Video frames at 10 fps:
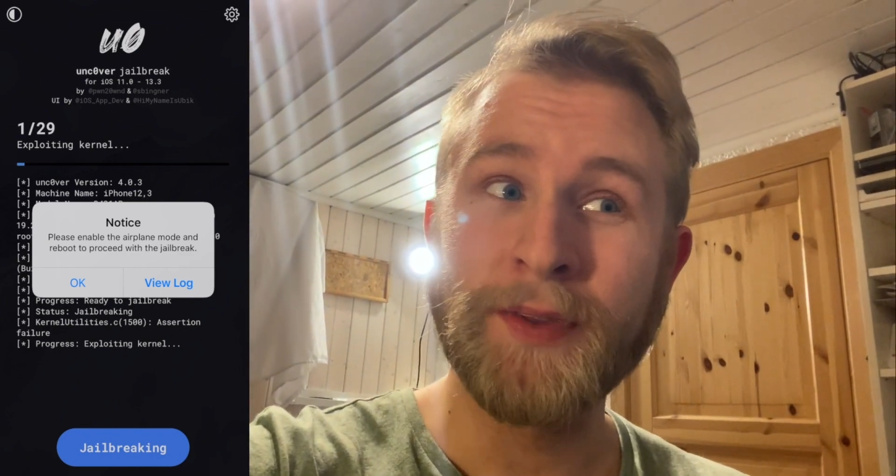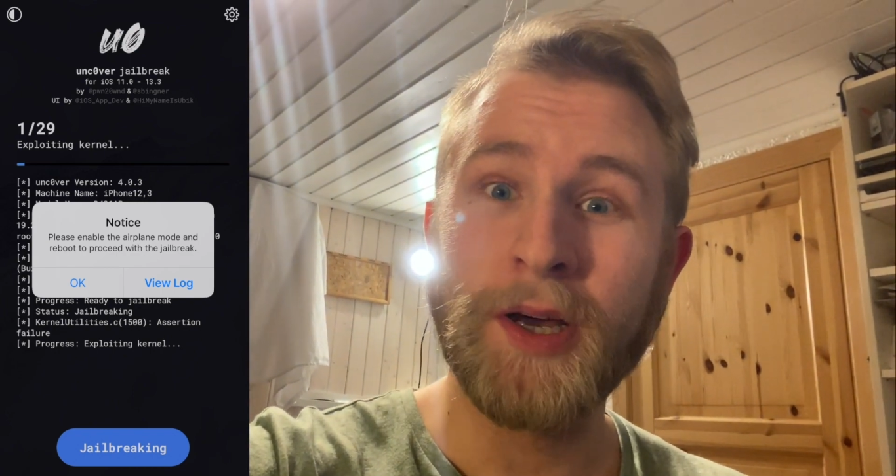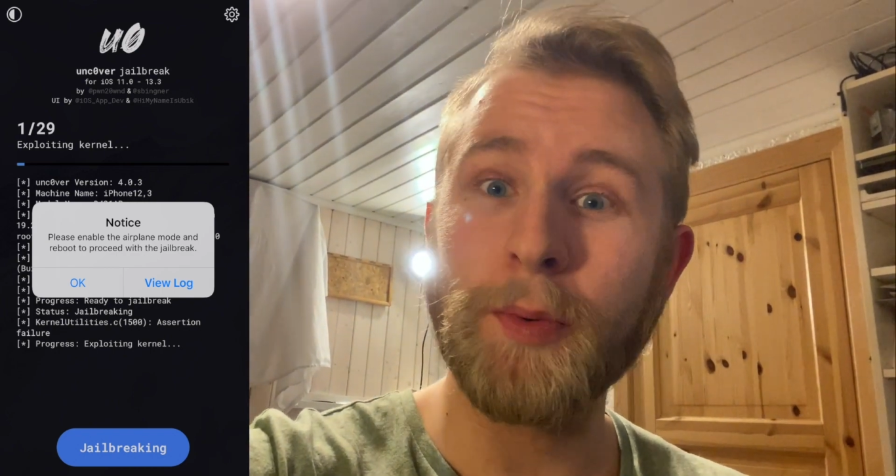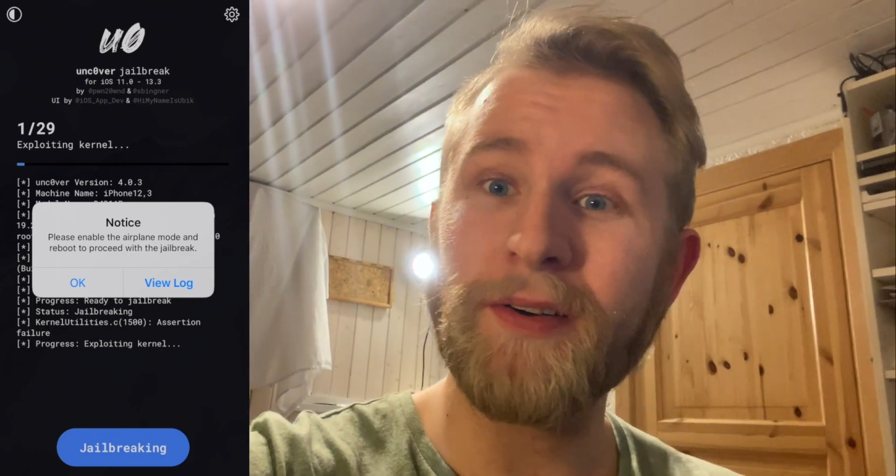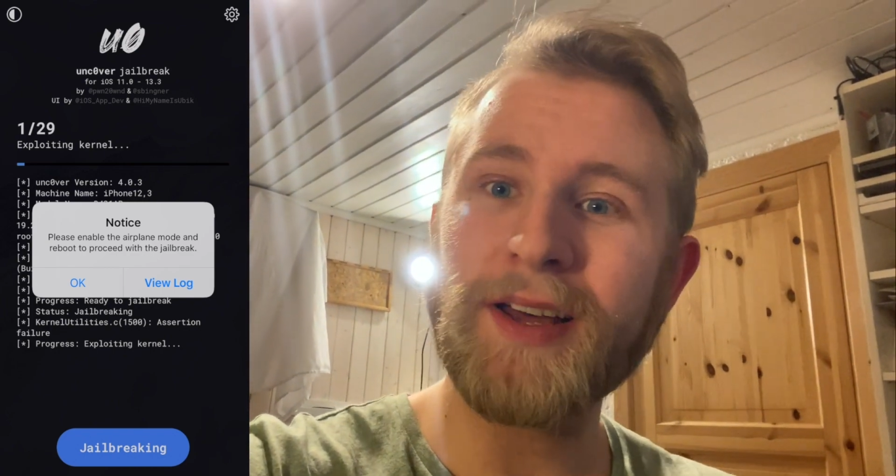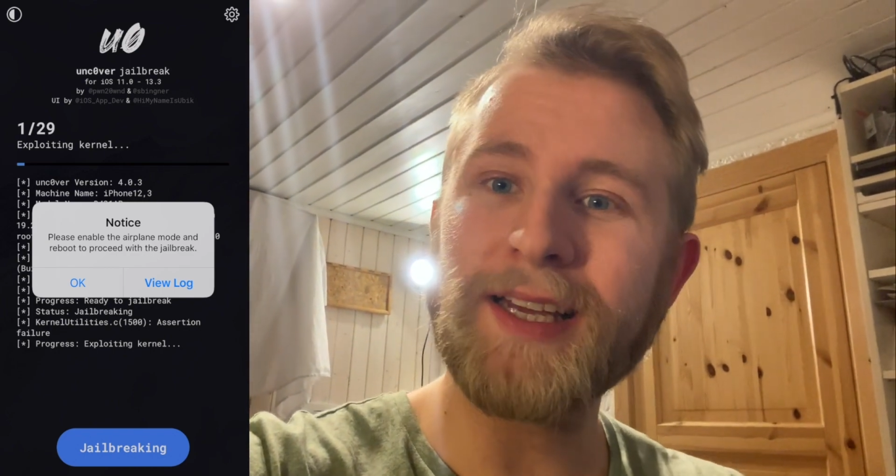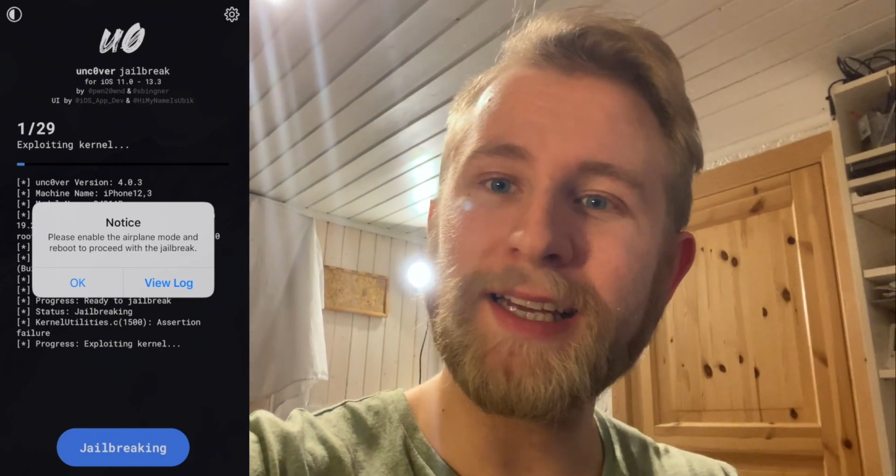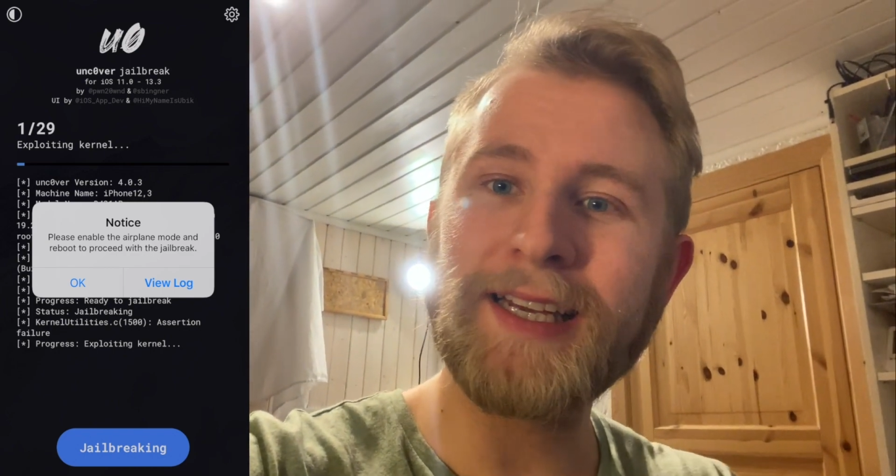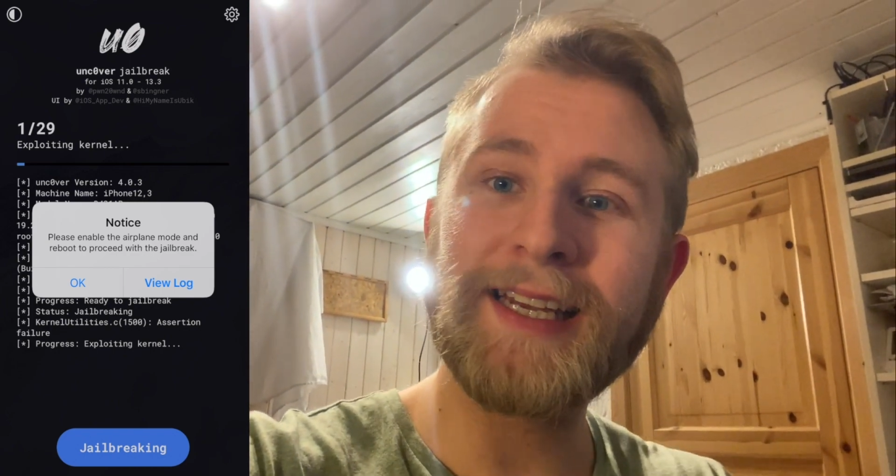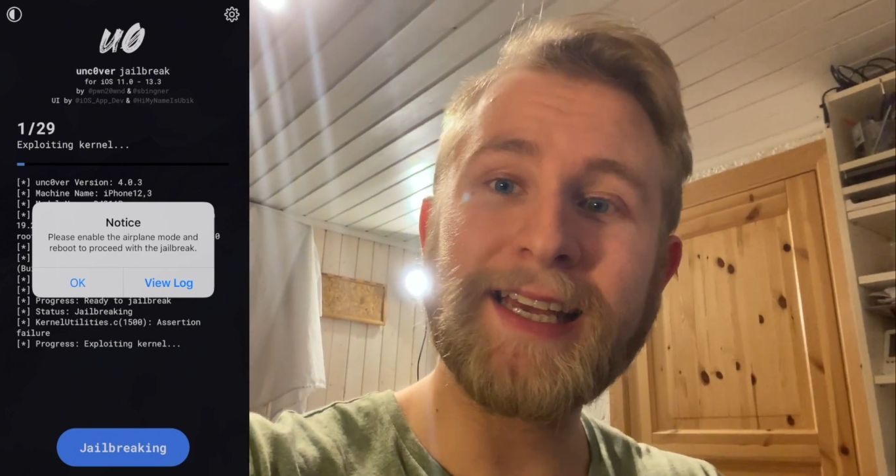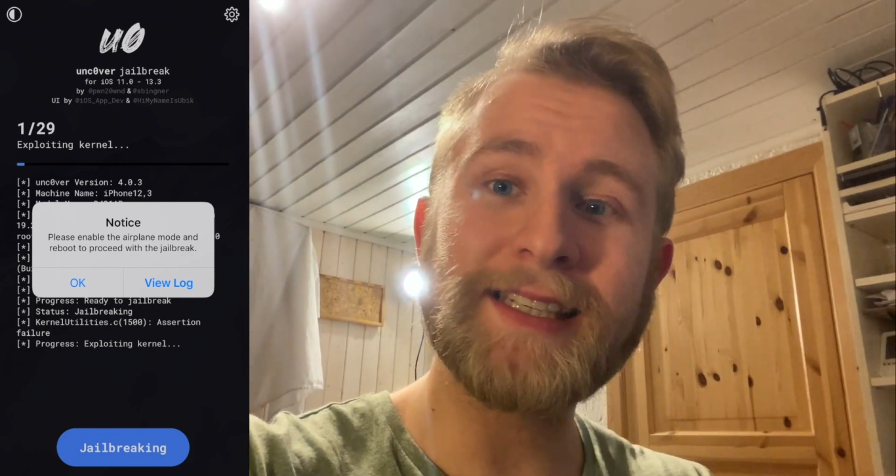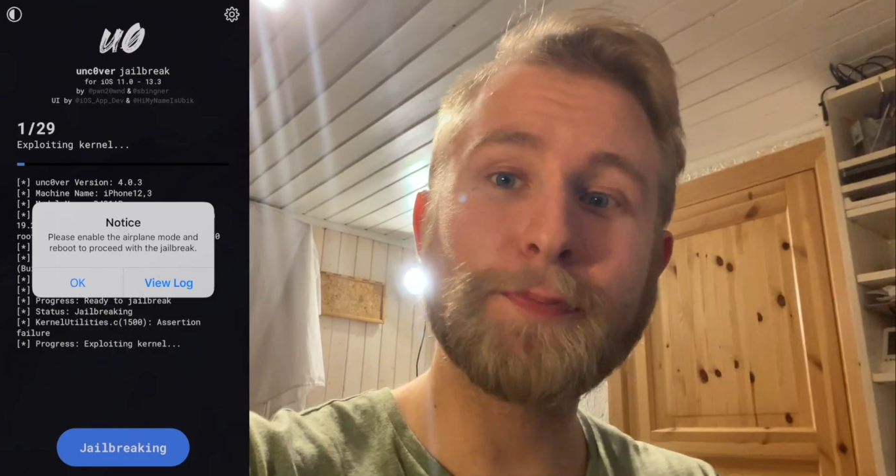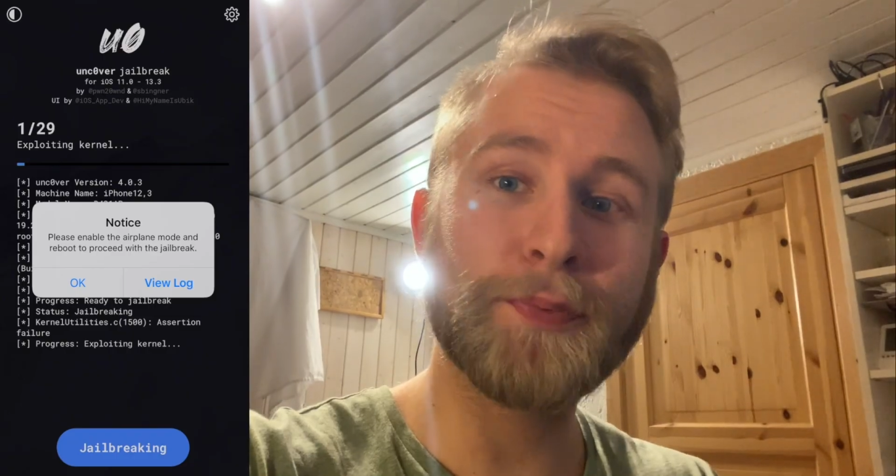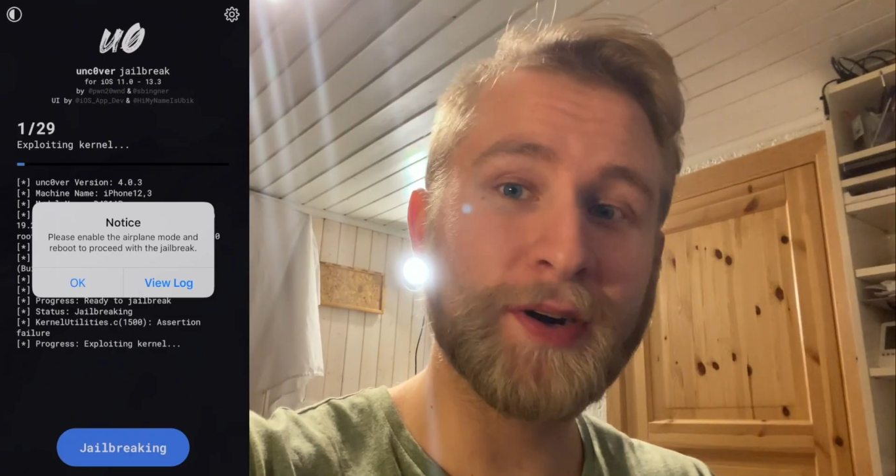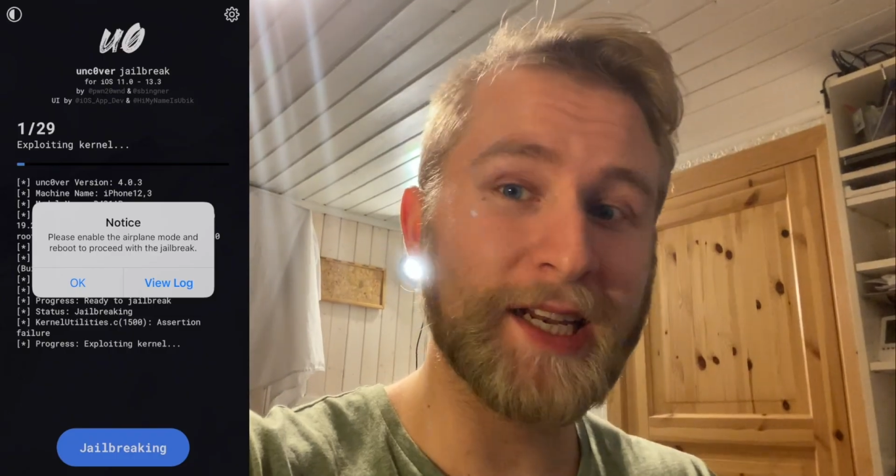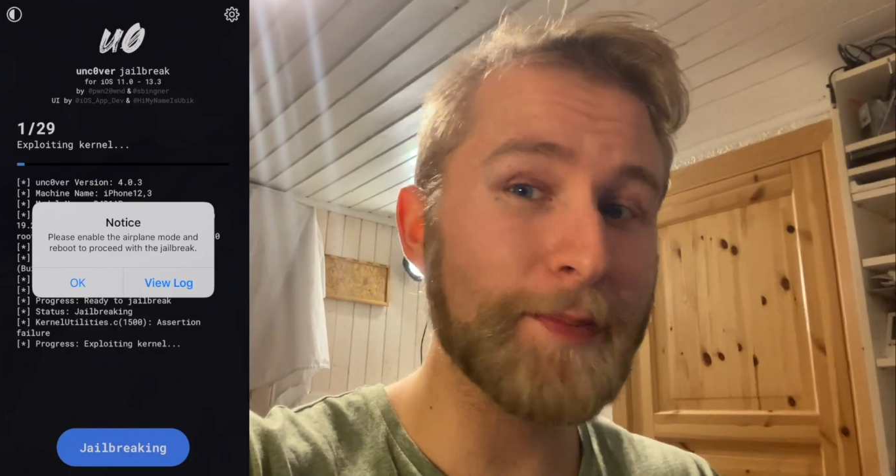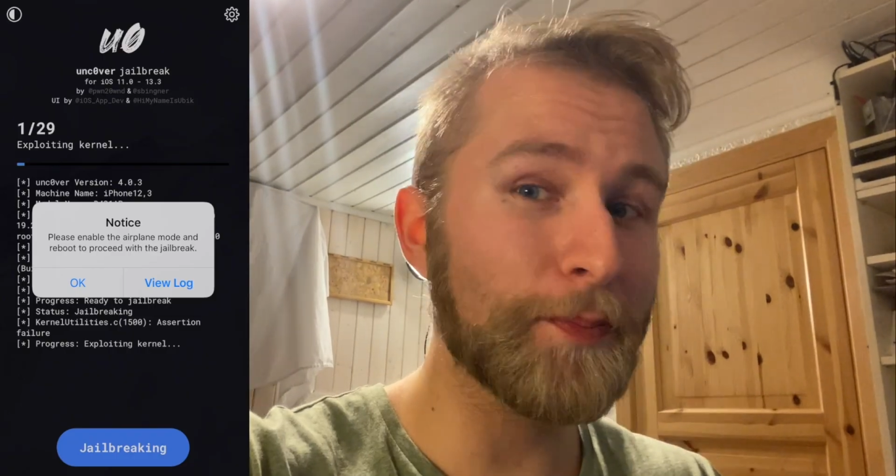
However, it is pretty